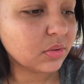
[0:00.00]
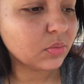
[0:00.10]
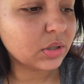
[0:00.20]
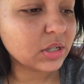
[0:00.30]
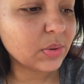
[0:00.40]

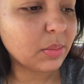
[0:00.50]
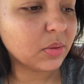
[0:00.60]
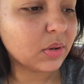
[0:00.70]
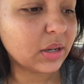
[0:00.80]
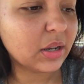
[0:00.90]
Well, that's probably
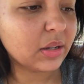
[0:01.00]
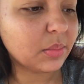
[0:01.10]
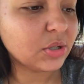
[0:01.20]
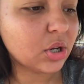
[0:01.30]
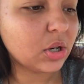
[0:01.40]
why. I'm
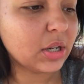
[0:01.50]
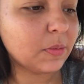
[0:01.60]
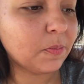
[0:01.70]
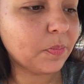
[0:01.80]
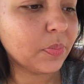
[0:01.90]
going to turn it
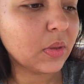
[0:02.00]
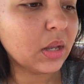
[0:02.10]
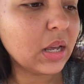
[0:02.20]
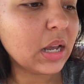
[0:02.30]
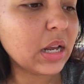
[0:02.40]
down.
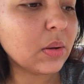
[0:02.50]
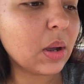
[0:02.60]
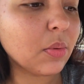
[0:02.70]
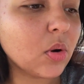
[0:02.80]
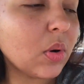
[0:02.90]
Anyway,
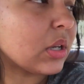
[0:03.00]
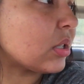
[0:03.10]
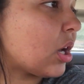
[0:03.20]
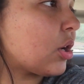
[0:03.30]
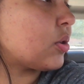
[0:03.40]
we're going to
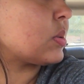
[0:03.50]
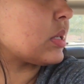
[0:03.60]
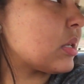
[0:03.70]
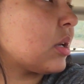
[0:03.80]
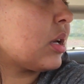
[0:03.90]

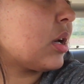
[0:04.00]
Lowe's.